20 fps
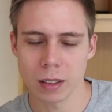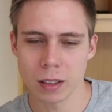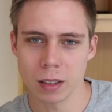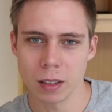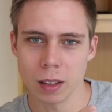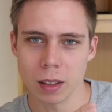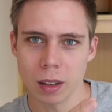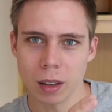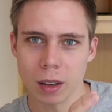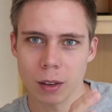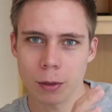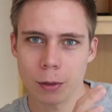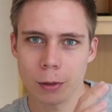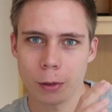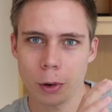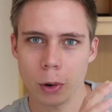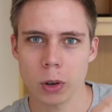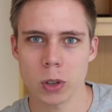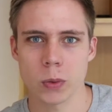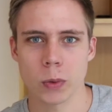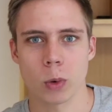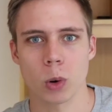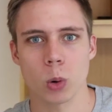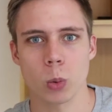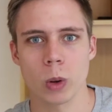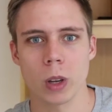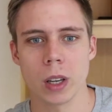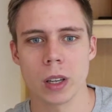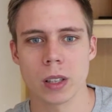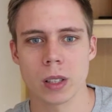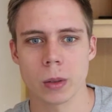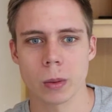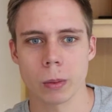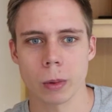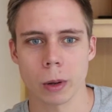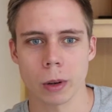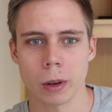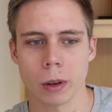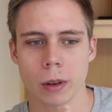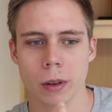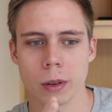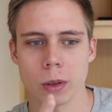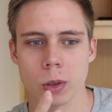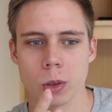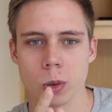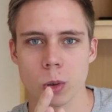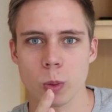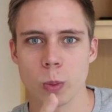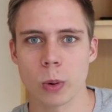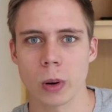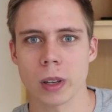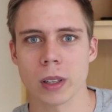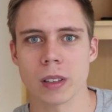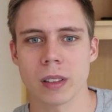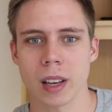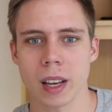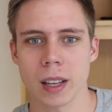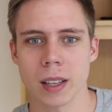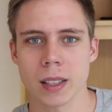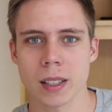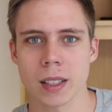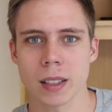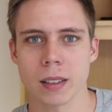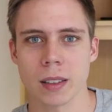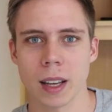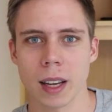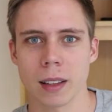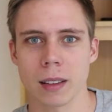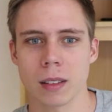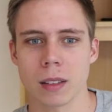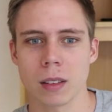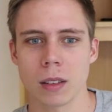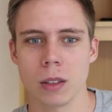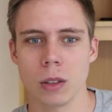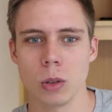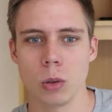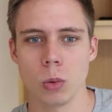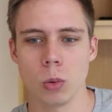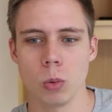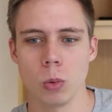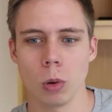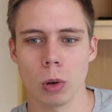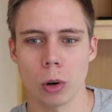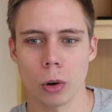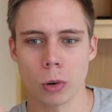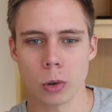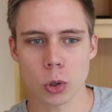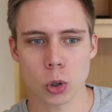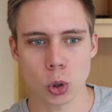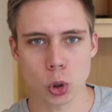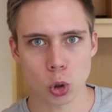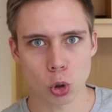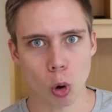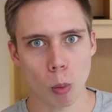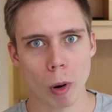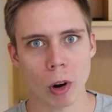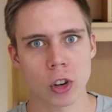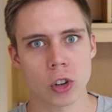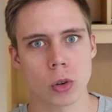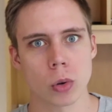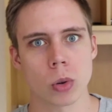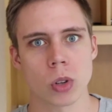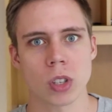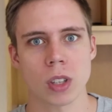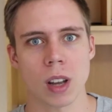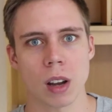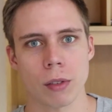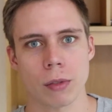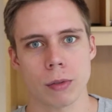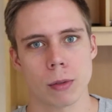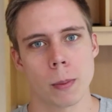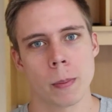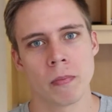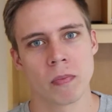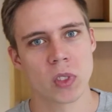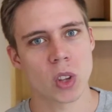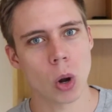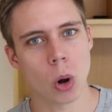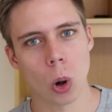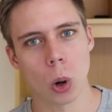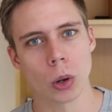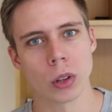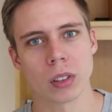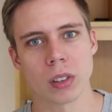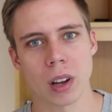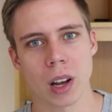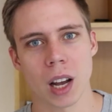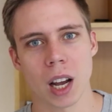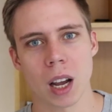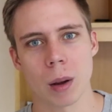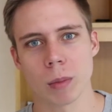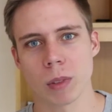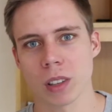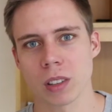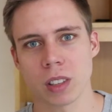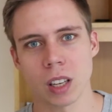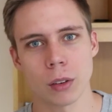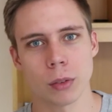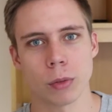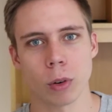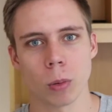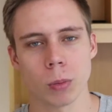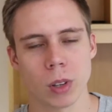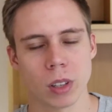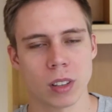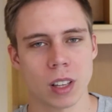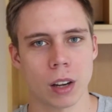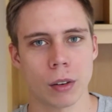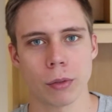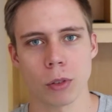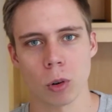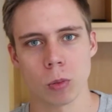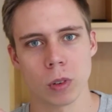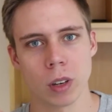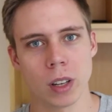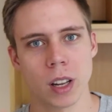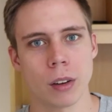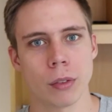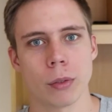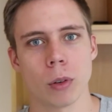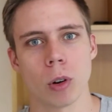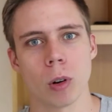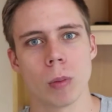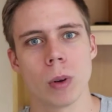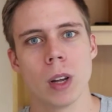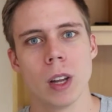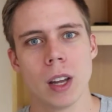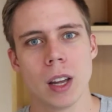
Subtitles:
the first 4 weeks were super intense in that you learn so much new stuff all the time. The TIF form, the tough form, the nuff form,